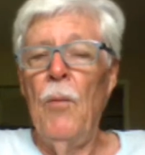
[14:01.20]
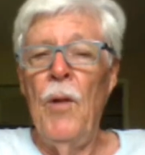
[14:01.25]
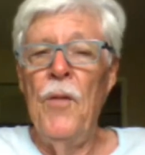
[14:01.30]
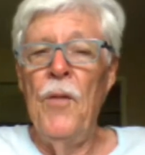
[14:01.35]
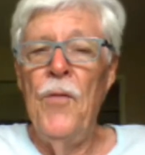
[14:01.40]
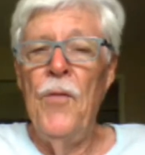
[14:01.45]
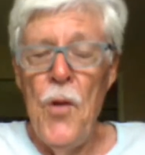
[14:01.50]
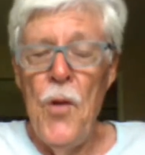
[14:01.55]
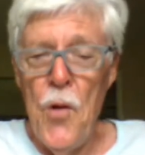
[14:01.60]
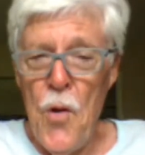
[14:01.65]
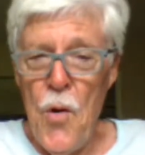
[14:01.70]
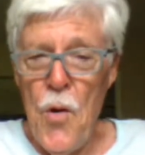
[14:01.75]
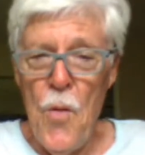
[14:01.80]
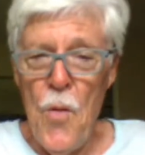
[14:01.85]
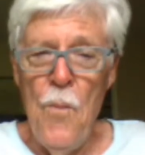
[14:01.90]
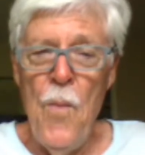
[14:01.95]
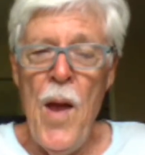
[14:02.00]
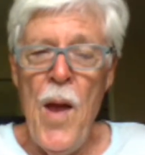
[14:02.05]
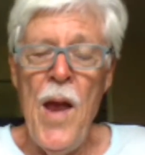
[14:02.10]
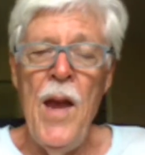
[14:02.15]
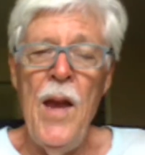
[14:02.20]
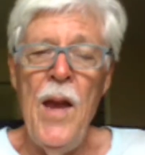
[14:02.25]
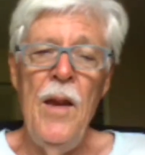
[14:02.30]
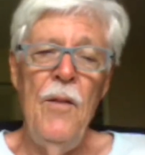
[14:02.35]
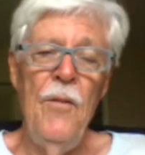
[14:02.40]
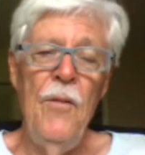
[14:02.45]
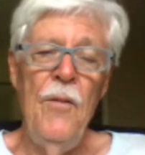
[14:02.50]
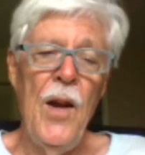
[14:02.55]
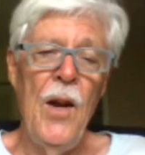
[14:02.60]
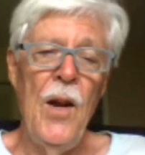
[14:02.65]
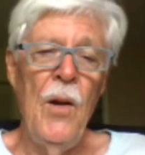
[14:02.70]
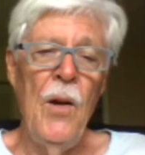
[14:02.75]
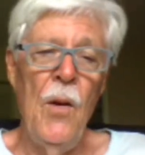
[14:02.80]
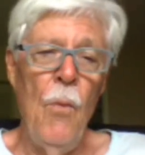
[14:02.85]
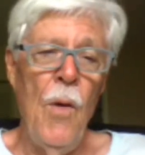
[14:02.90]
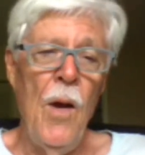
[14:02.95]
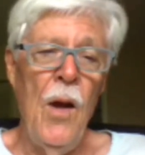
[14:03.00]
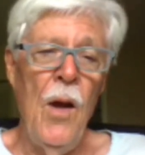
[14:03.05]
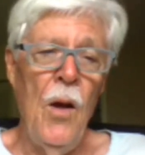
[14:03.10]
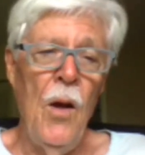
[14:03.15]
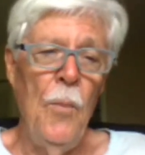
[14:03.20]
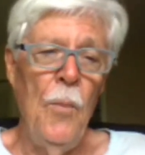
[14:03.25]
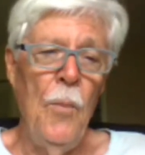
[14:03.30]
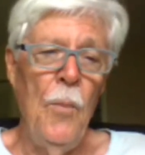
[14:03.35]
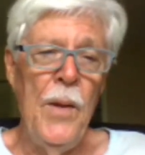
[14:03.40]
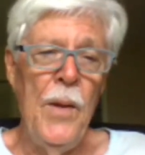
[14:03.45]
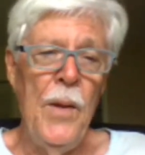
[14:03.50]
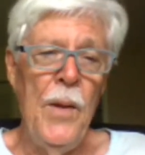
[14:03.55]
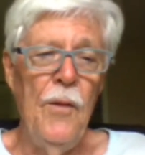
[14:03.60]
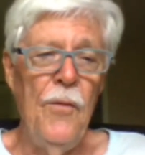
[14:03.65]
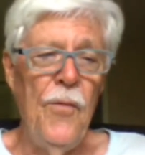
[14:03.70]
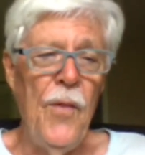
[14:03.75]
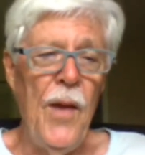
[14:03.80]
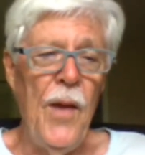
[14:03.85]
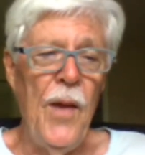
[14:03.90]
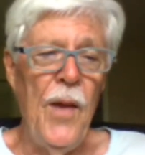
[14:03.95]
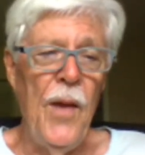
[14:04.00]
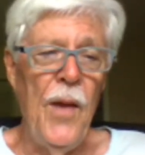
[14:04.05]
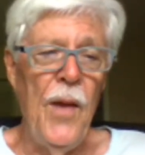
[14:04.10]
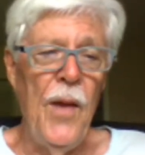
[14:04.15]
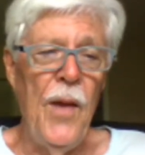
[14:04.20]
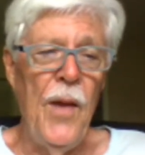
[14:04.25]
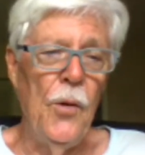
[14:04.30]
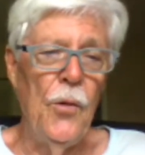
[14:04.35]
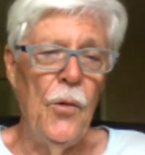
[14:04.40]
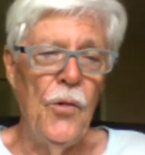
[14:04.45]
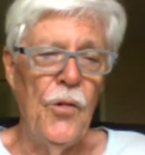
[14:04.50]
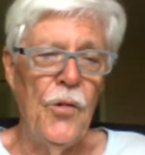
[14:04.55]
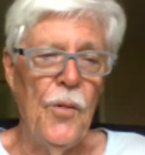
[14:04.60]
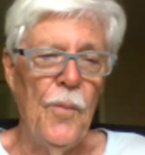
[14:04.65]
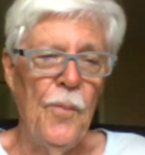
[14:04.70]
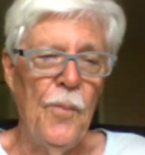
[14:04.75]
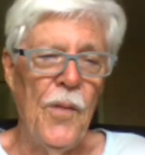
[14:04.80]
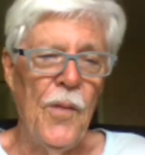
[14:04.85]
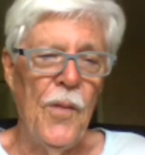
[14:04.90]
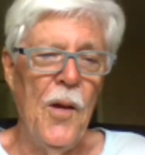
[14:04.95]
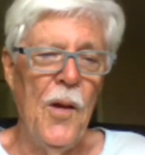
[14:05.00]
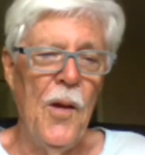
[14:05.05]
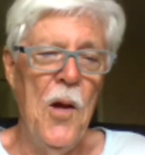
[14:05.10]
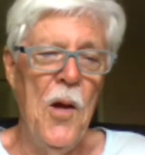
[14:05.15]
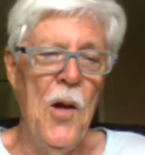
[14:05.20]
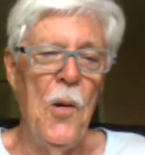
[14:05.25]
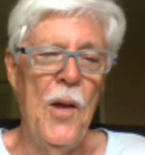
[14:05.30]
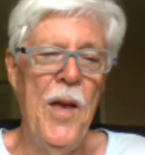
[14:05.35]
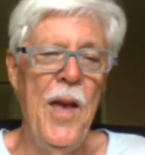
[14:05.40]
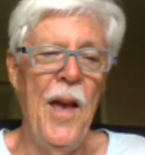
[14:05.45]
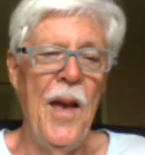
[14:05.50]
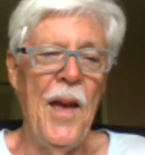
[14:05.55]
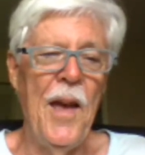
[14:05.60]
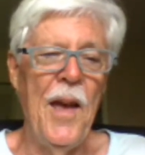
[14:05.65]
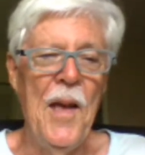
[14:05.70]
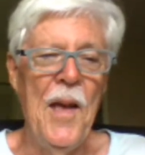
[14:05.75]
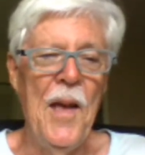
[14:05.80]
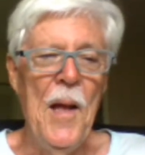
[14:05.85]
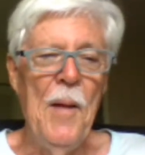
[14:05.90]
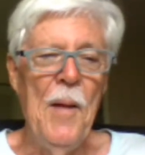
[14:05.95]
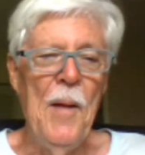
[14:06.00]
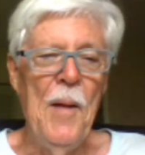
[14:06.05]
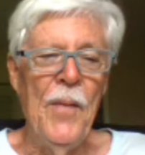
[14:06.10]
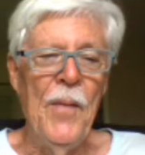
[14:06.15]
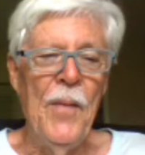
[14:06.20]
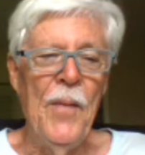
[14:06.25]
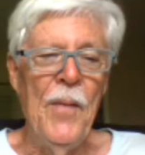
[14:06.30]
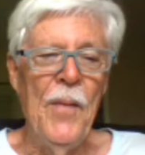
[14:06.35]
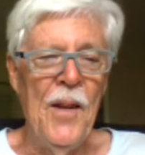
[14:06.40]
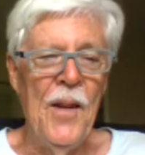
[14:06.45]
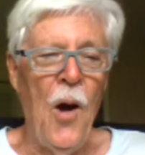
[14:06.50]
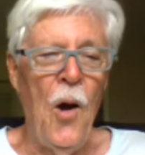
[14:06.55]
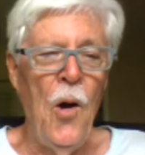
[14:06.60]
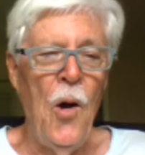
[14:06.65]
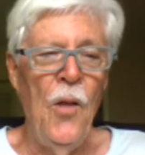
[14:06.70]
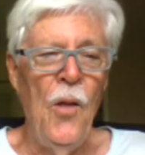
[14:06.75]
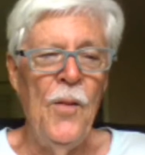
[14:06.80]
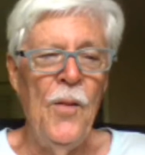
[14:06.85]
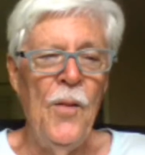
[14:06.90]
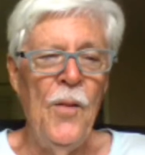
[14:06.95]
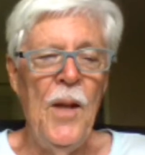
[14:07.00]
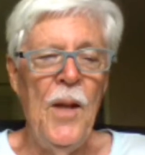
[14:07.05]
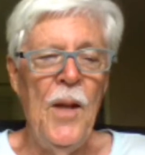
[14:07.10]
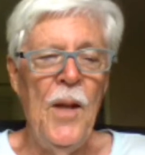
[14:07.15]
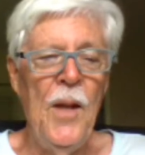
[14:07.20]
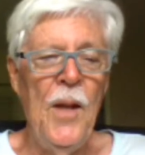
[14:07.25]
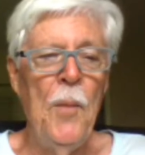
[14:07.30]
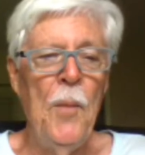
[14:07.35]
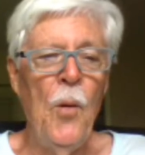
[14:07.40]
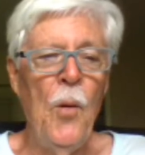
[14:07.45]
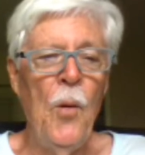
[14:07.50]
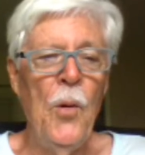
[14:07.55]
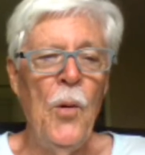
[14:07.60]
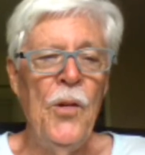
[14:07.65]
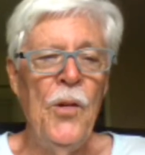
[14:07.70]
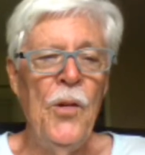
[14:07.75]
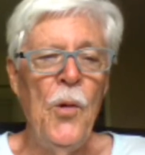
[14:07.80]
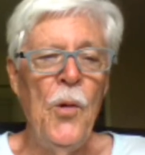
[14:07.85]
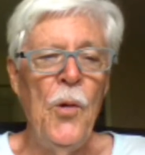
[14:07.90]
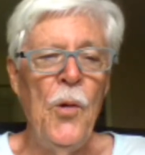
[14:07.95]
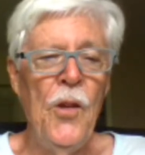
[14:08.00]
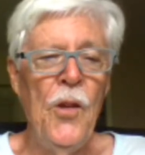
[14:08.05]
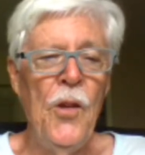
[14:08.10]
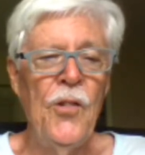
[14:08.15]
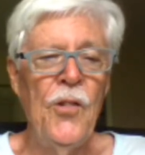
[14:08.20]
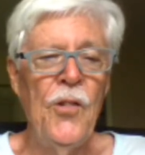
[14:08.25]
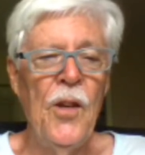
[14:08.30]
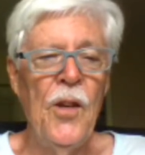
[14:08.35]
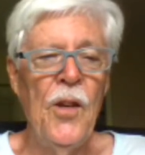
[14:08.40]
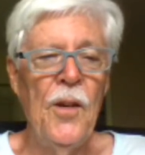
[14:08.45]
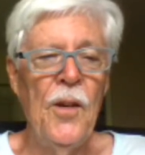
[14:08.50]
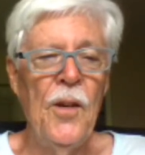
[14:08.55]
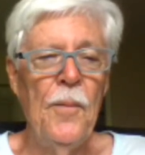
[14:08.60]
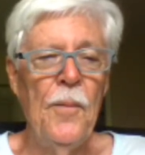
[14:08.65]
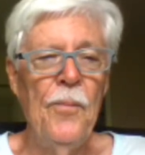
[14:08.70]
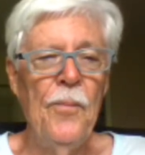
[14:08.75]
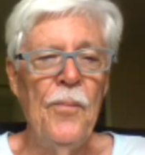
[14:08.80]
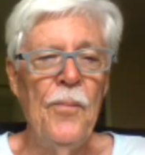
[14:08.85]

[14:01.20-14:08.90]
review may very well be fake reviews. Okay. And remember, we're doing this. We're